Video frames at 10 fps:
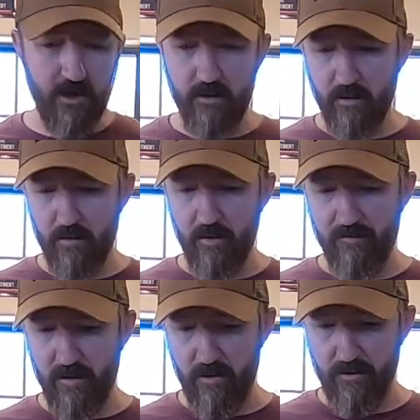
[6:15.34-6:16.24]
need to go get my
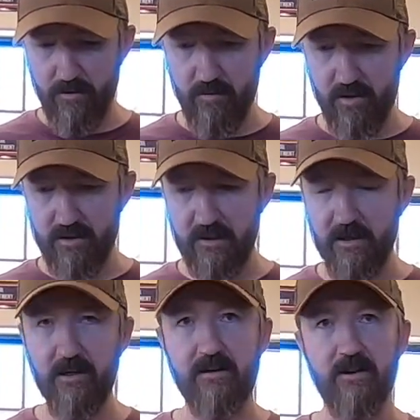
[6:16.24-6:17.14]
phone because I
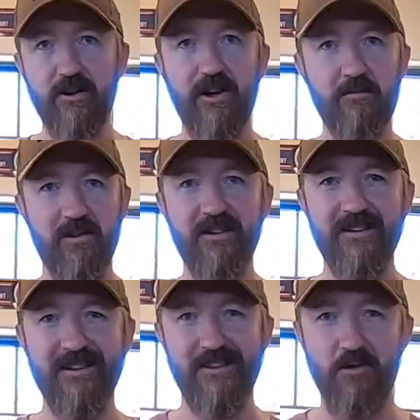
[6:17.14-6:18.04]
need to look up
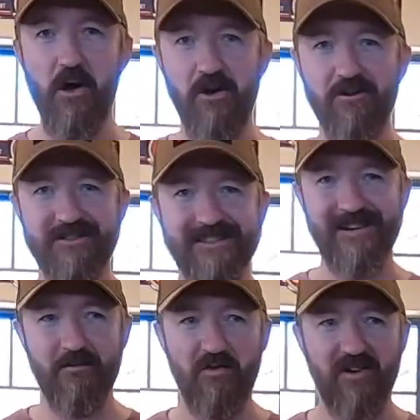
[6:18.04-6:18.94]
the throws
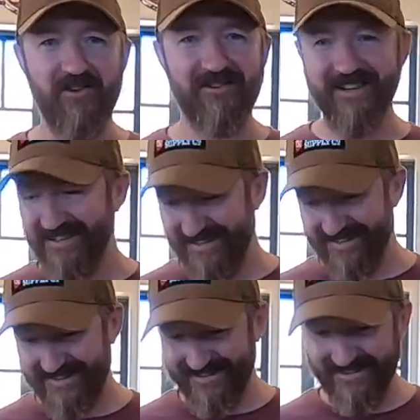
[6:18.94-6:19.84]
on my phone.
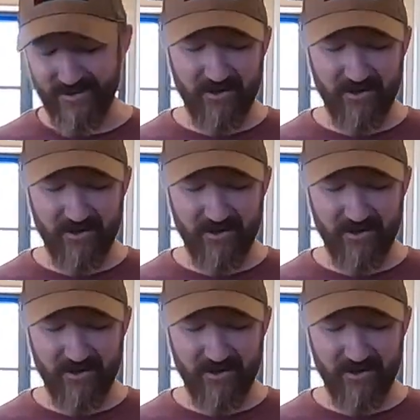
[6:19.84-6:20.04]
To